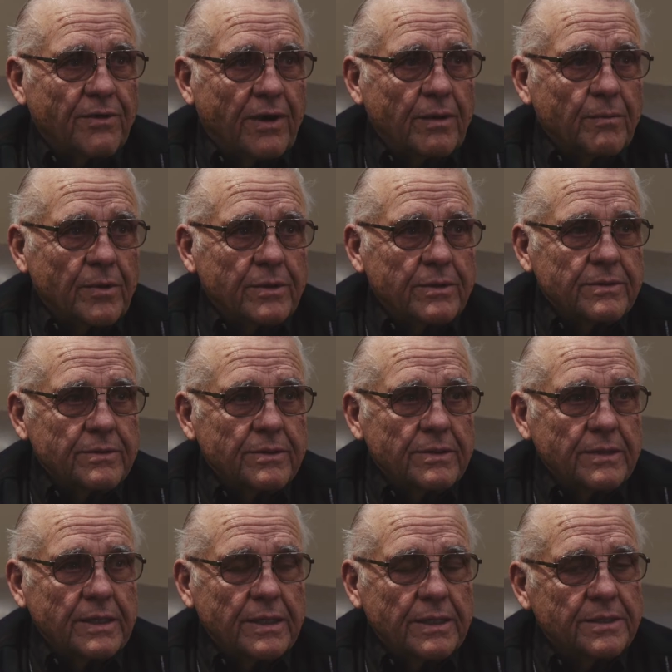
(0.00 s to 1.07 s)
farmer,
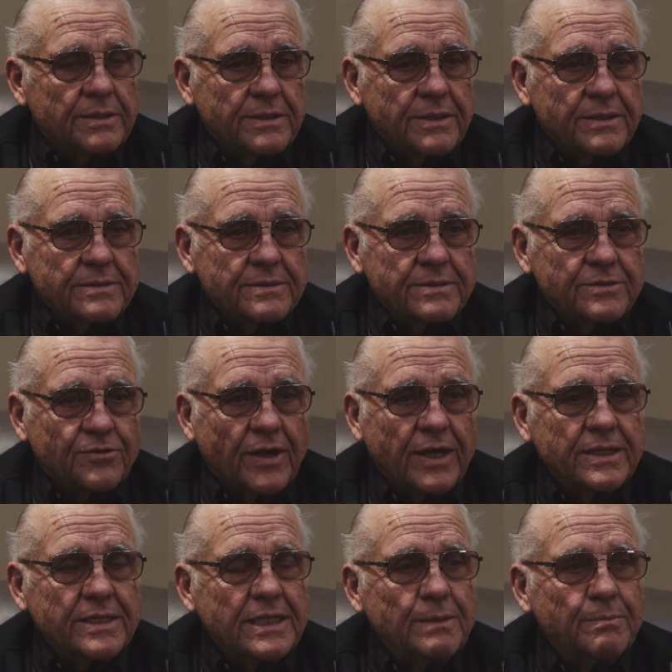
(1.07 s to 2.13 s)
and try
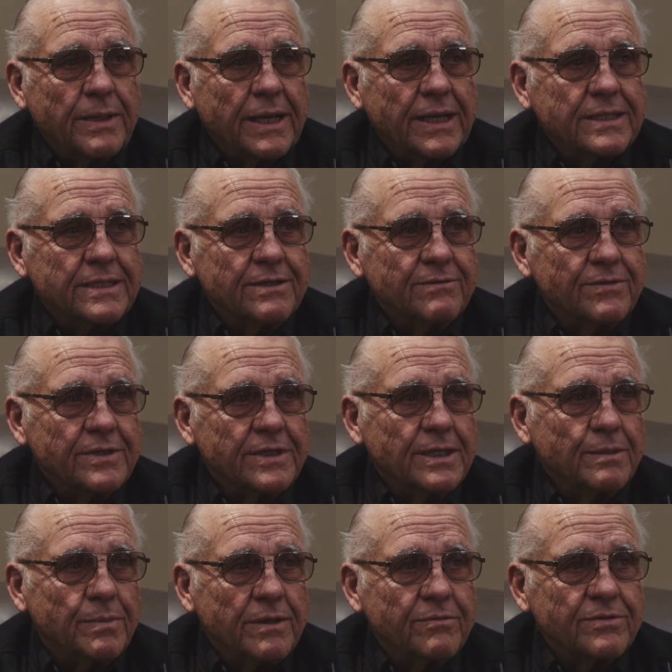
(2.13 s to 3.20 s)
and keep active and
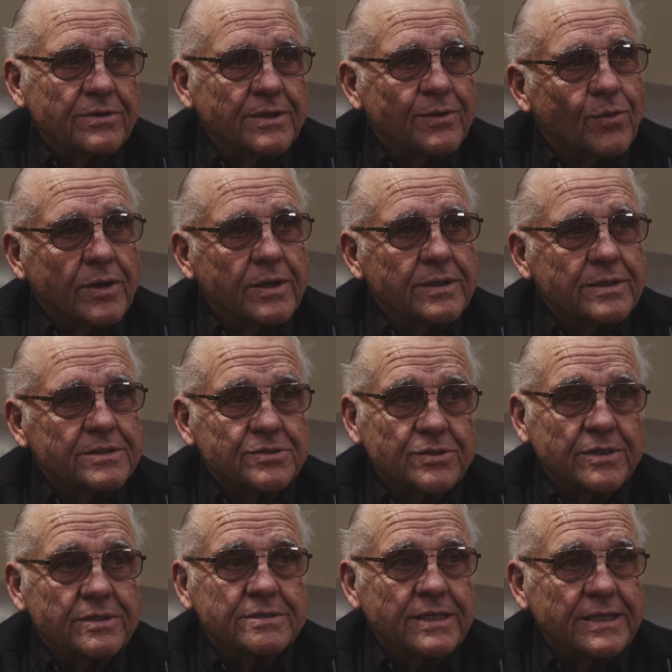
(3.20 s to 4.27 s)
keep everything working as
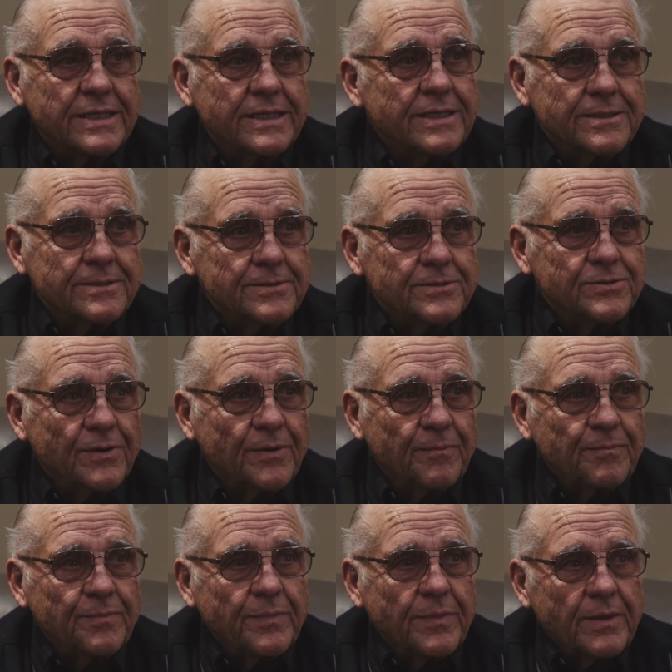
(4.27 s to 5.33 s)
good as I can.
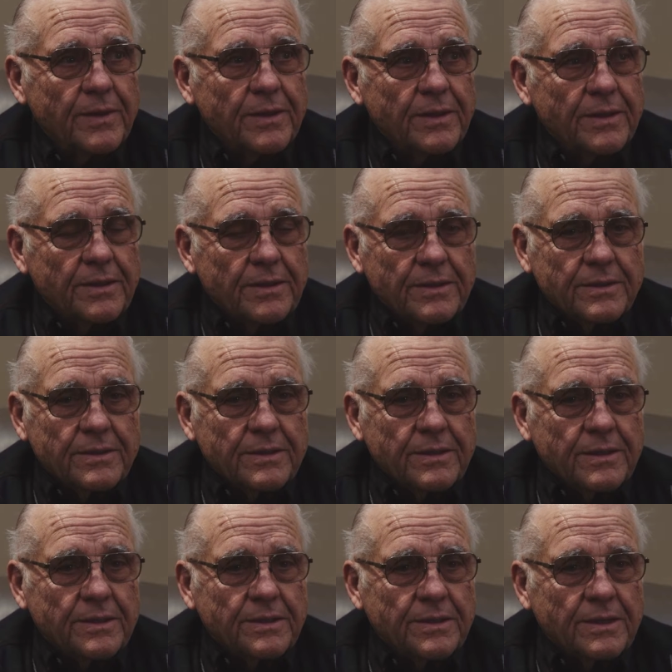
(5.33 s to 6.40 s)

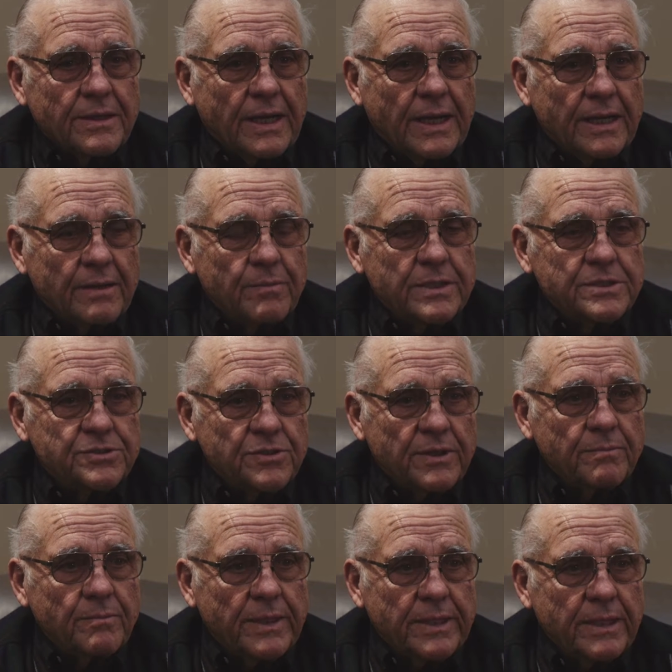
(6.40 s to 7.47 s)
I had
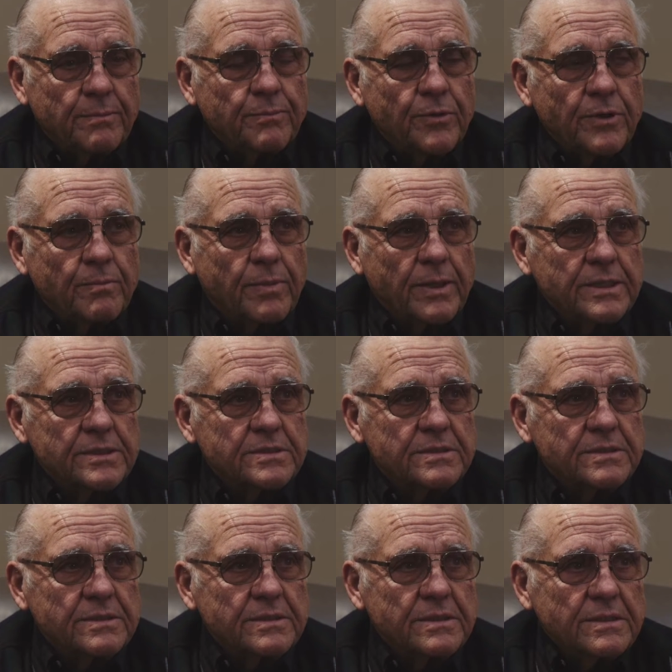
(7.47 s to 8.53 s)
my hip replaced,
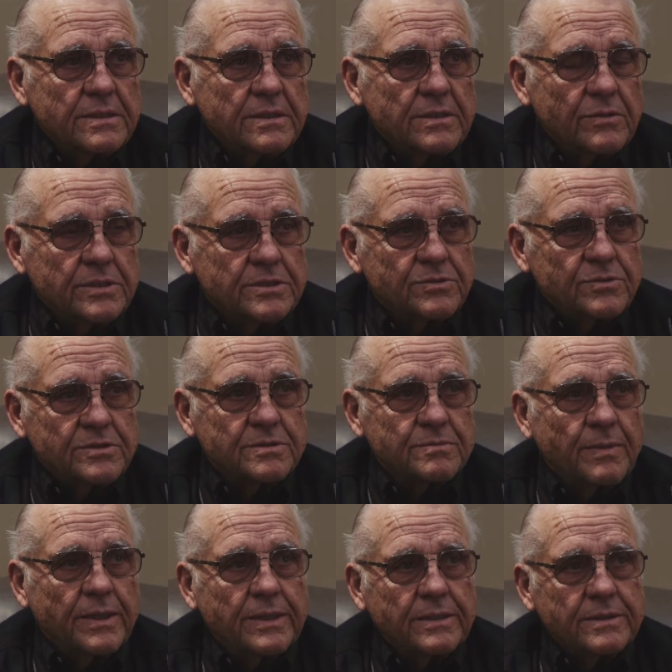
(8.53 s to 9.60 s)
which
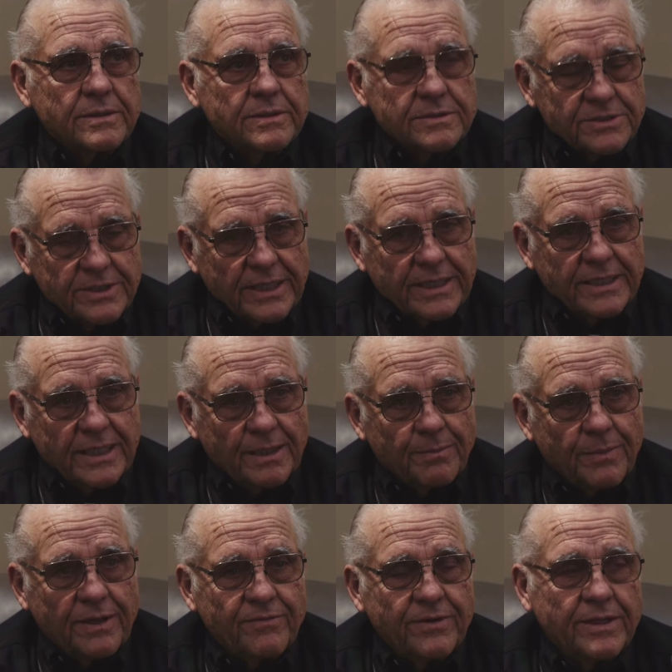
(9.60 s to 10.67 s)
was my second
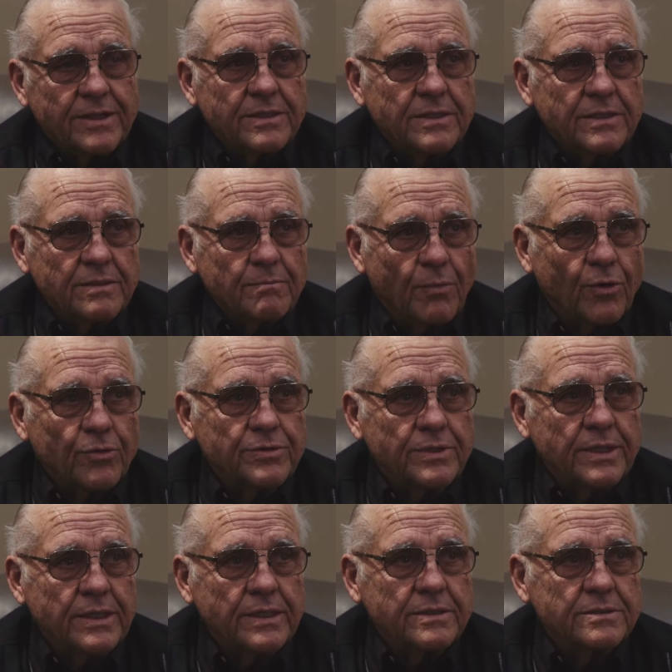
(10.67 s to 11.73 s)
hip. I've had both
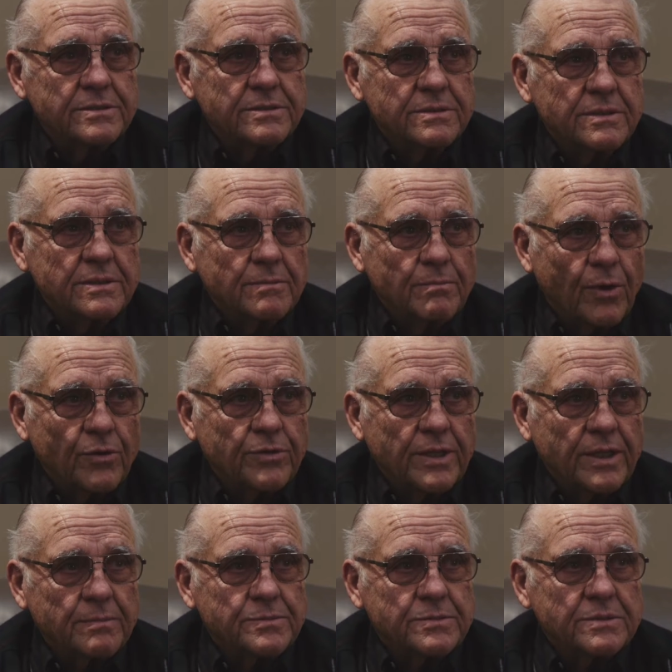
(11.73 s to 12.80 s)
knees, both
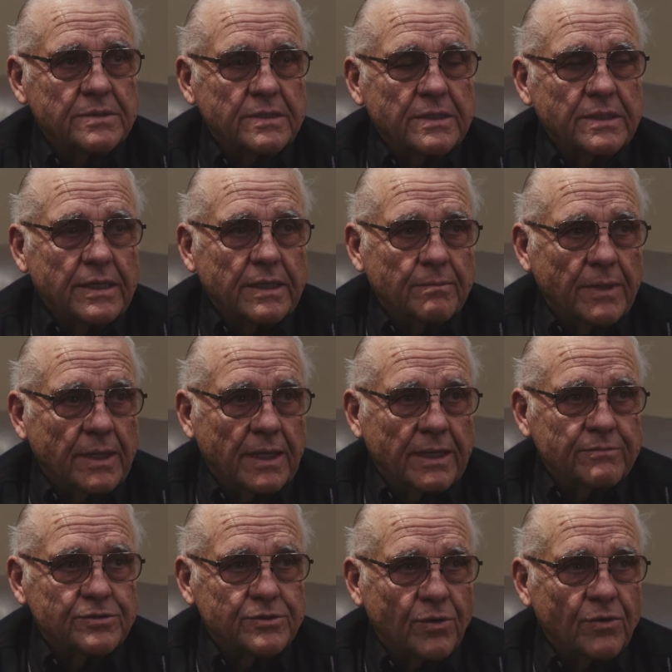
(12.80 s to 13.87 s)
hips, and my
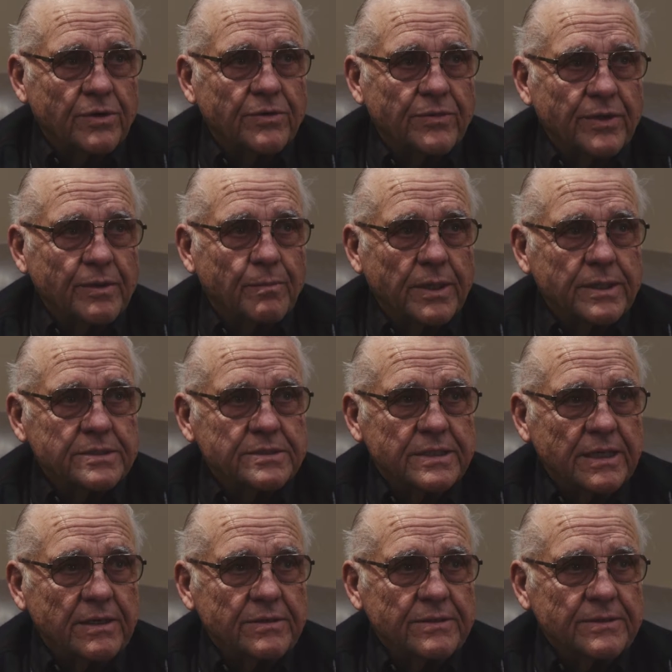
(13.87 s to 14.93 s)
left shoulder replaced
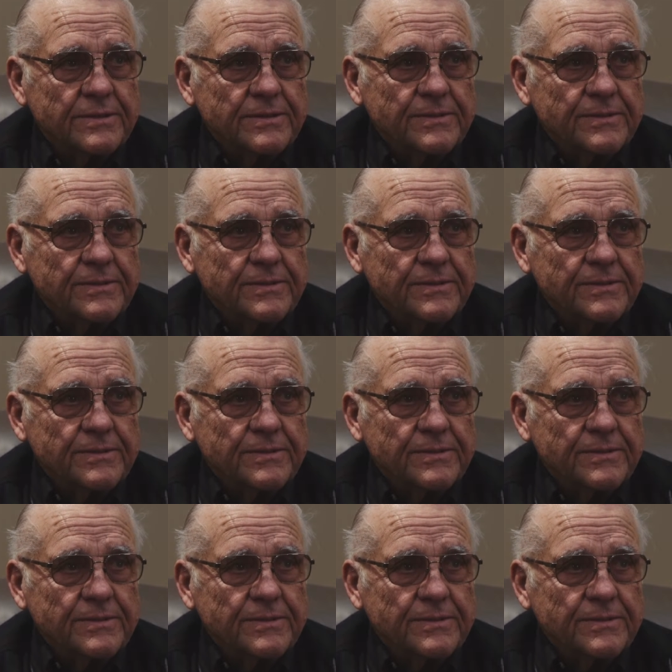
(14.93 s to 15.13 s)
now.